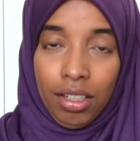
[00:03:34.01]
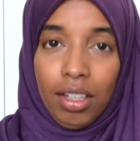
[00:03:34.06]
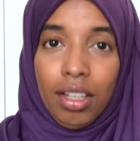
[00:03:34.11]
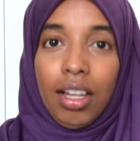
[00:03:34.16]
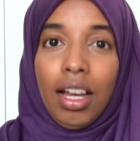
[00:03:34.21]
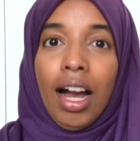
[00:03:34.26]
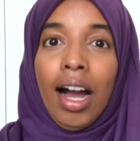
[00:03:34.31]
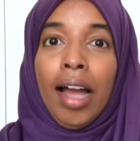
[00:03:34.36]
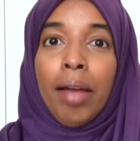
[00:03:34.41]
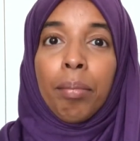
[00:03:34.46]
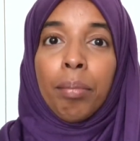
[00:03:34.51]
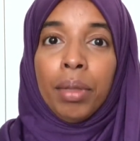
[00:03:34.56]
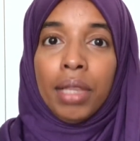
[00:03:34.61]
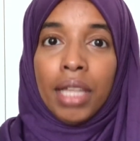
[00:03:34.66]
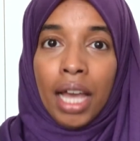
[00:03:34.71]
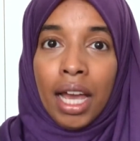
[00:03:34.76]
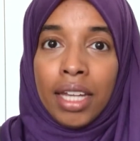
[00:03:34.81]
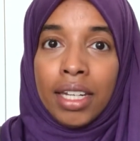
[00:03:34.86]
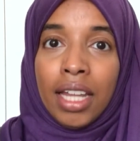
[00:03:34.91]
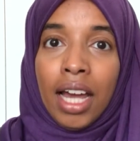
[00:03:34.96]
I
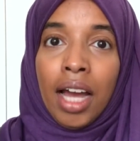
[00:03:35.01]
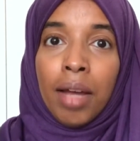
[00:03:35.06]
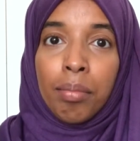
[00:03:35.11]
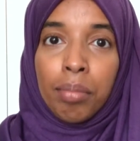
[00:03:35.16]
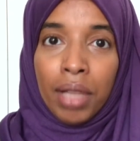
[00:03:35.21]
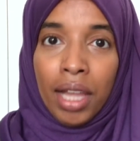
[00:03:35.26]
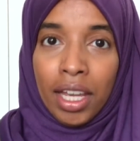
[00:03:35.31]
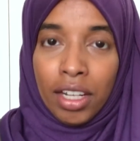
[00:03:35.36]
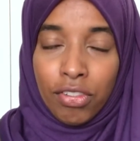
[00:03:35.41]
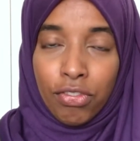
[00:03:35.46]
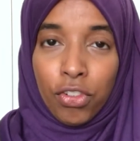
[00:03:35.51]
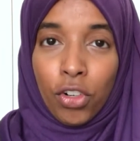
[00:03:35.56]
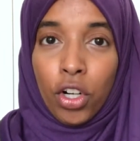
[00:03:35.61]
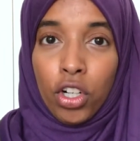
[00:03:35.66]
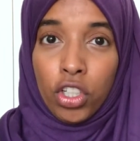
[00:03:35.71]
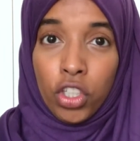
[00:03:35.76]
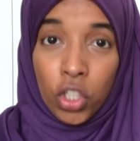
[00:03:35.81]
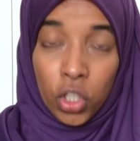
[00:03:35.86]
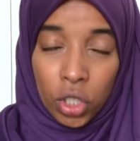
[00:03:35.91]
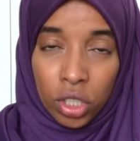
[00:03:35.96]
bled for a
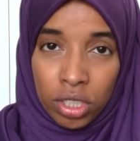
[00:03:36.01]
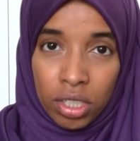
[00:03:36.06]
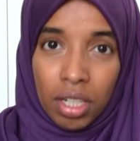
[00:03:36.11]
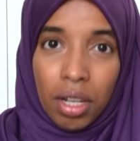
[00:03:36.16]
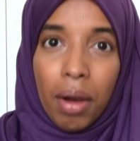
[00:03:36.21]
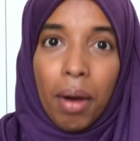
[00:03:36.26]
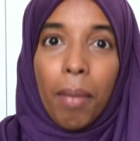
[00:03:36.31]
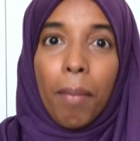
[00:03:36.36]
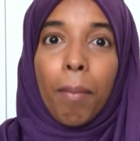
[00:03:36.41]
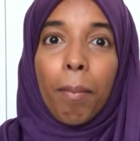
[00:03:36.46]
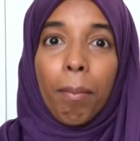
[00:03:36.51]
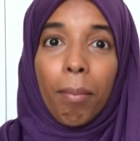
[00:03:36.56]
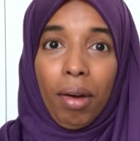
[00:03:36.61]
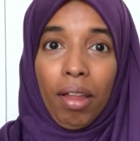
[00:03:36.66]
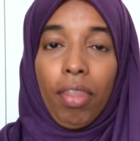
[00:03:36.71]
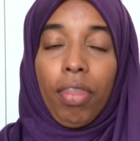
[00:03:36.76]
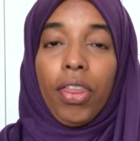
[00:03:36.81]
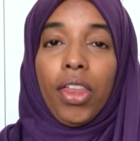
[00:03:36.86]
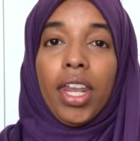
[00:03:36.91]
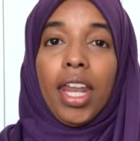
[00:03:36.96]
good
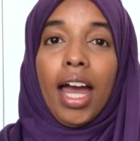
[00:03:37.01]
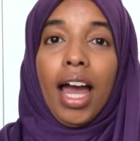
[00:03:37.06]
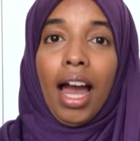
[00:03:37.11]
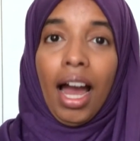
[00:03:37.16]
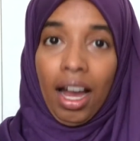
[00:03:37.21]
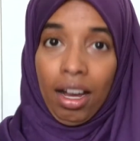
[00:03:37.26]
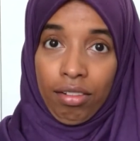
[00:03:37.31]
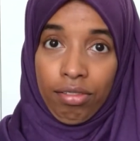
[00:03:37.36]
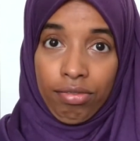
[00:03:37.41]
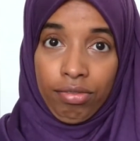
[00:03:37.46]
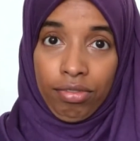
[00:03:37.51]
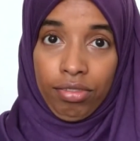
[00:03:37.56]
month and a half.